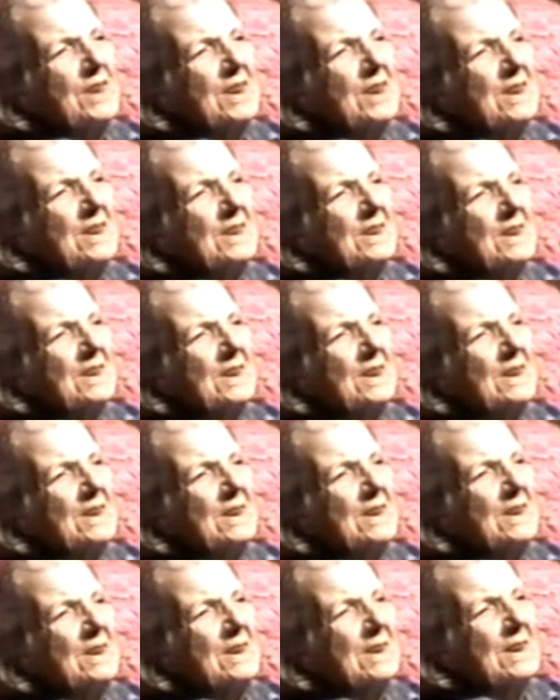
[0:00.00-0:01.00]
in
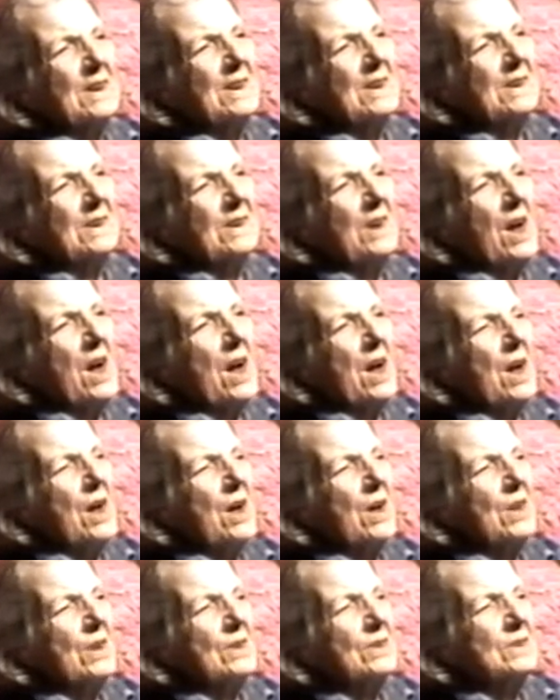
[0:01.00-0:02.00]

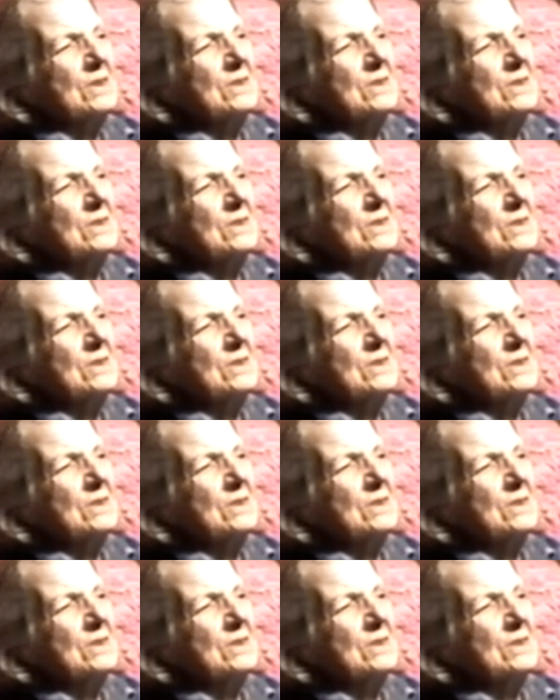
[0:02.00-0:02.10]
God